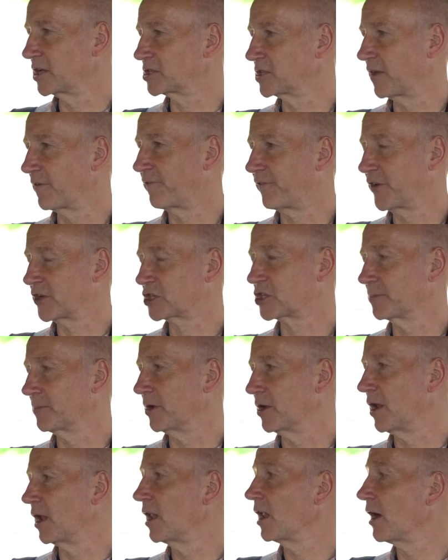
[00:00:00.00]
is their
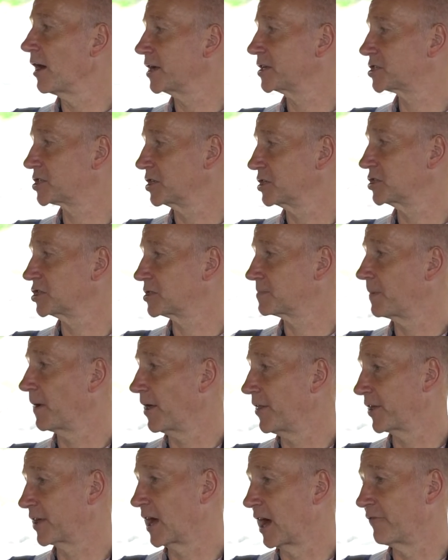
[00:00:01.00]
fishermen are licensed
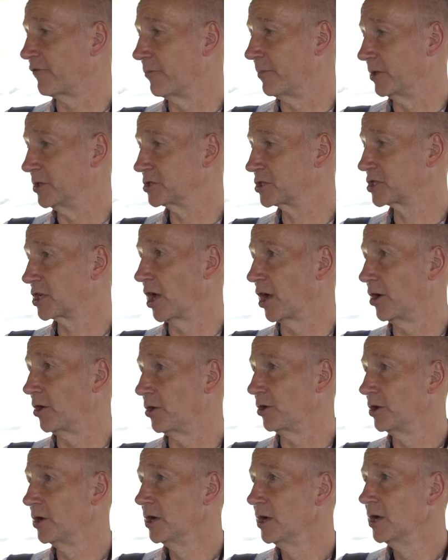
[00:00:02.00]
by the government,
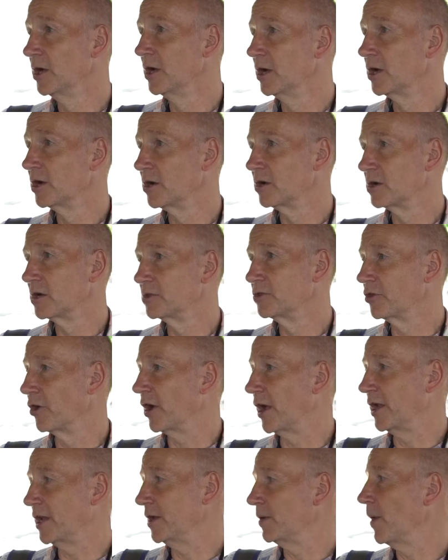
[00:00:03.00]
so
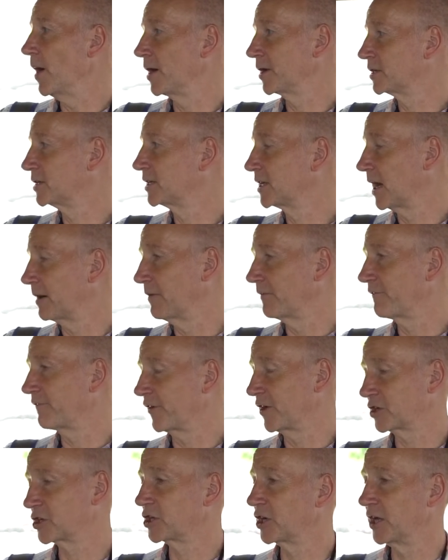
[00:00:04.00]
not anyone can come and
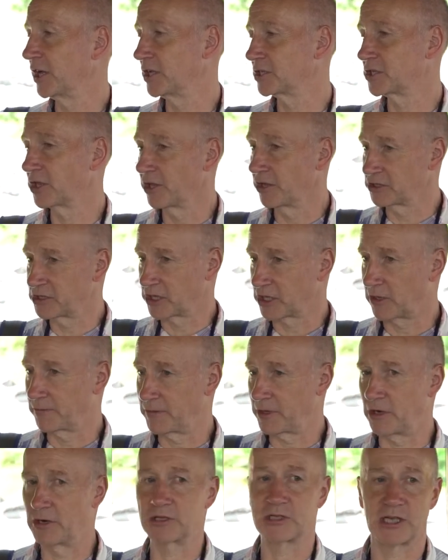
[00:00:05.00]
fish here. So there's a
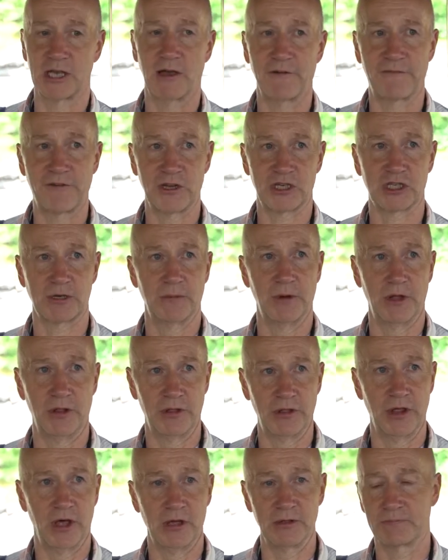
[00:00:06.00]
community of
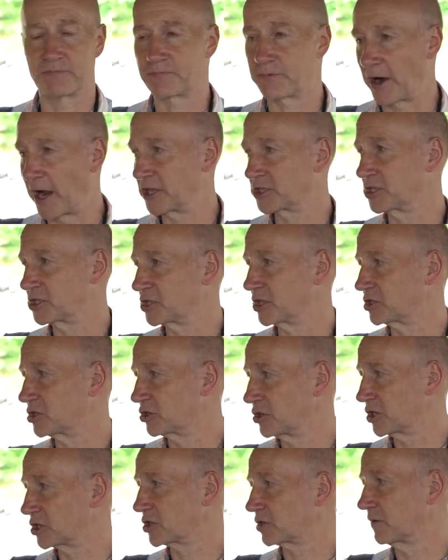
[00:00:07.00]
fishermen that practice the
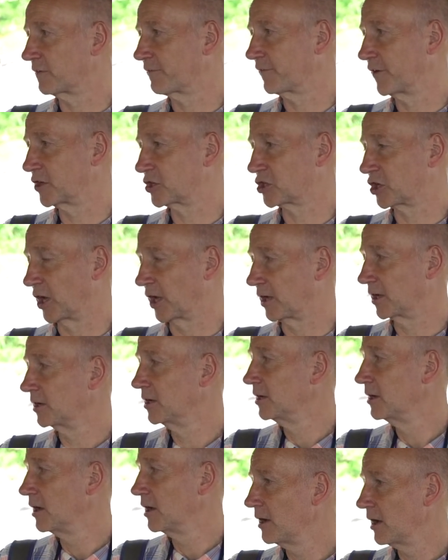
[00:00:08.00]
traditional fishing,
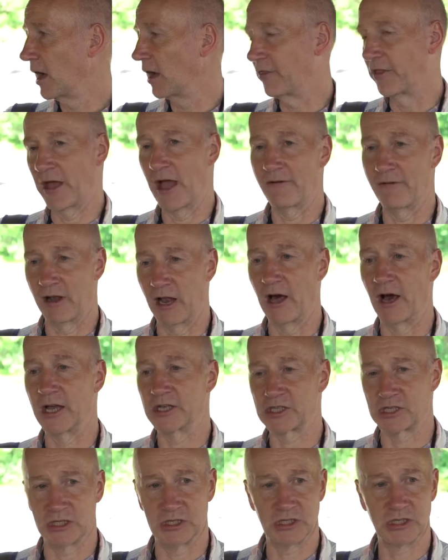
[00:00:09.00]
and they have a
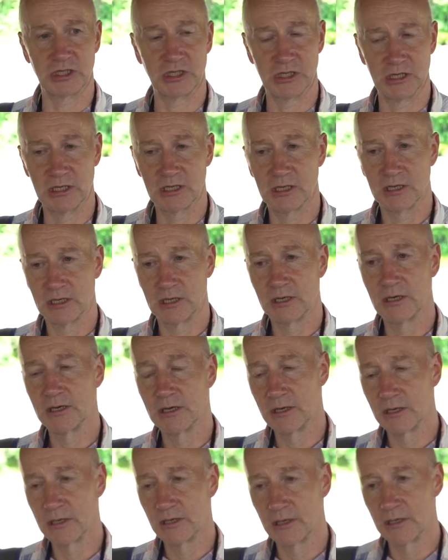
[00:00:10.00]
license. How
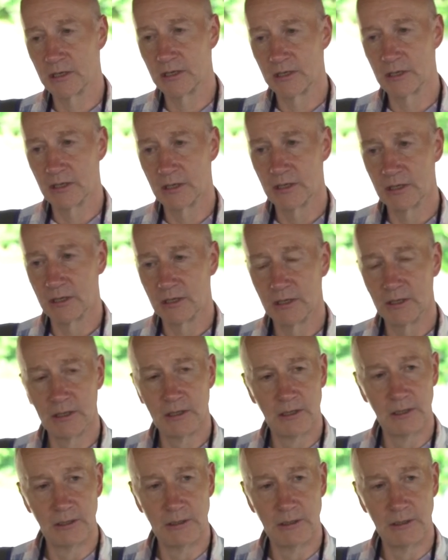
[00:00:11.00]
many are allowed to fish?